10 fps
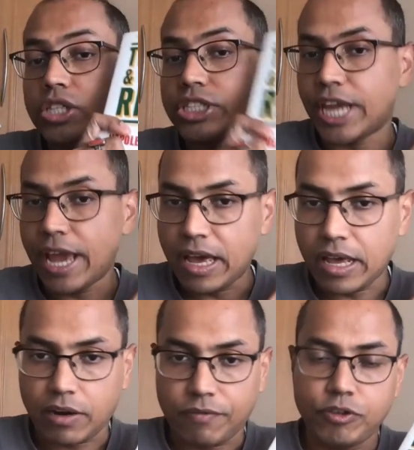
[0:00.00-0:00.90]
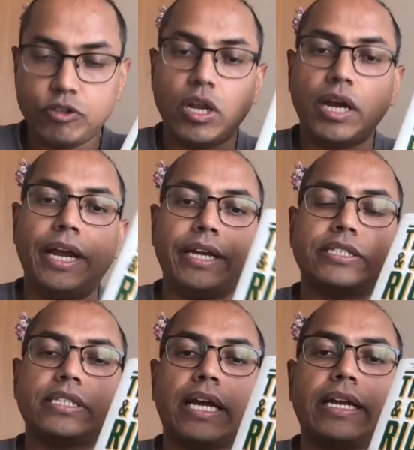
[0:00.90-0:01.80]
share a few
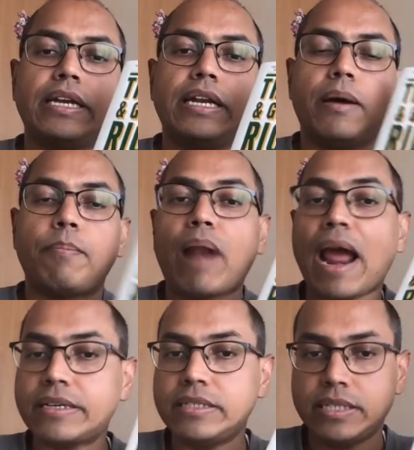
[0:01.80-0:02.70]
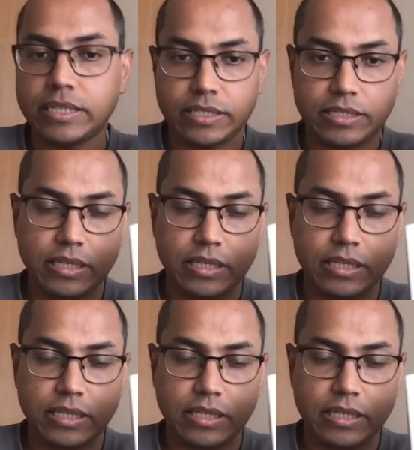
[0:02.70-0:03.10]
nuggets and practices.